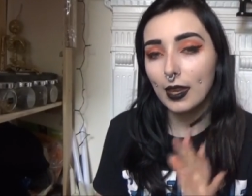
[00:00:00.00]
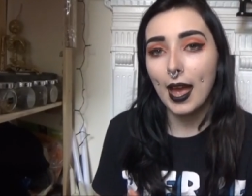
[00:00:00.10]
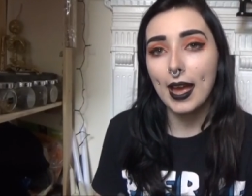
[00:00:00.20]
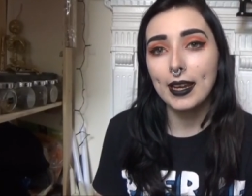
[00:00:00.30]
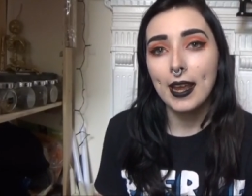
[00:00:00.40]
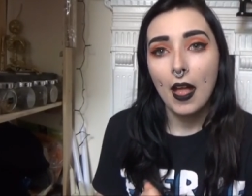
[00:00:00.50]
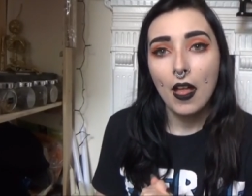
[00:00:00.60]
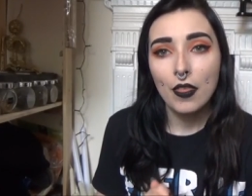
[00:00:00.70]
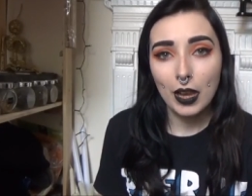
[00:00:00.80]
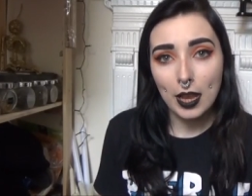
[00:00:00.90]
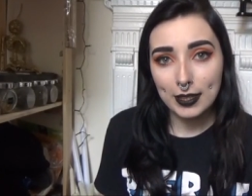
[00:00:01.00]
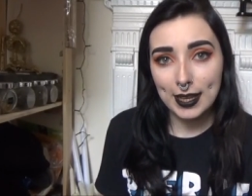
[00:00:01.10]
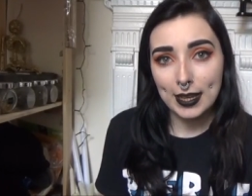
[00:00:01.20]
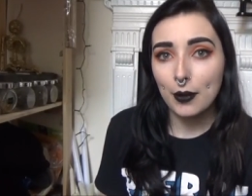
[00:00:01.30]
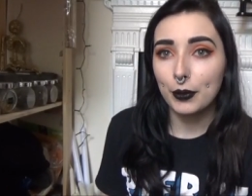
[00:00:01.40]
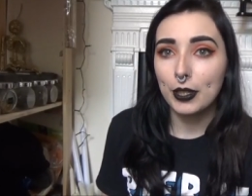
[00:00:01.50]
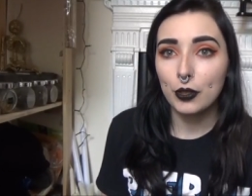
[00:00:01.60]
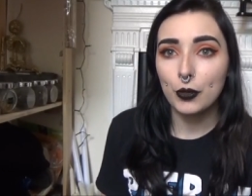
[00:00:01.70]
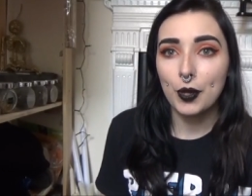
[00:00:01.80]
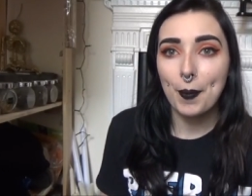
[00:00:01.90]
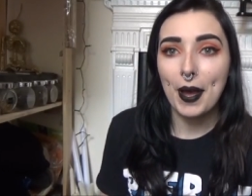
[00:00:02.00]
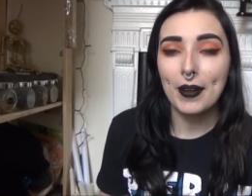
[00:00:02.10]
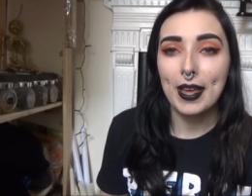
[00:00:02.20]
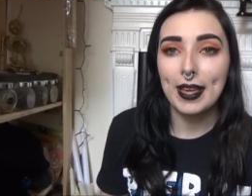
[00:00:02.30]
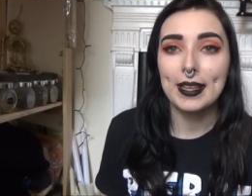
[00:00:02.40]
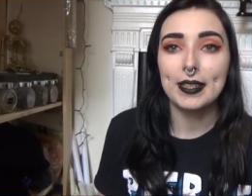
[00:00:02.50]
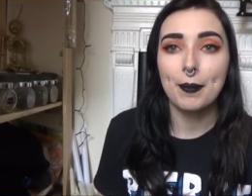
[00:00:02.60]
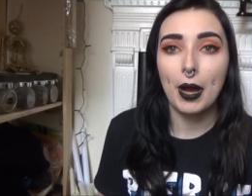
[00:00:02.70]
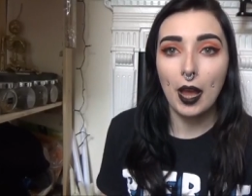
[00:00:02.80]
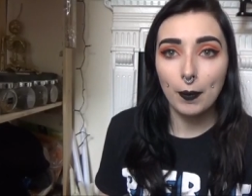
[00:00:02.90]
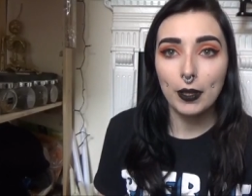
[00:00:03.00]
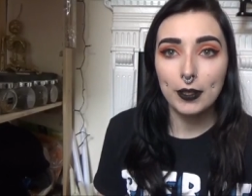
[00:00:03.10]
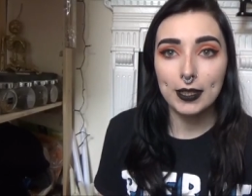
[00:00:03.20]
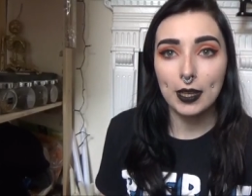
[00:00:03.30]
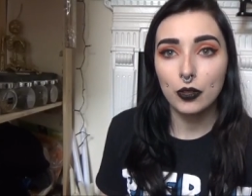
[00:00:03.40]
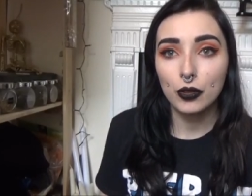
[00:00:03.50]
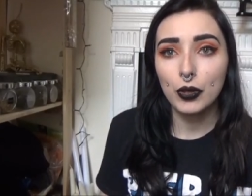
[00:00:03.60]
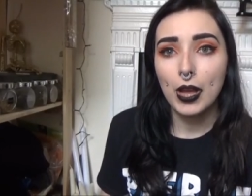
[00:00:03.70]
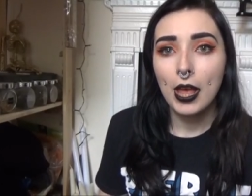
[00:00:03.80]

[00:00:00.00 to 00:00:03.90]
And the last thing I wanted to talk about is my upload schedule.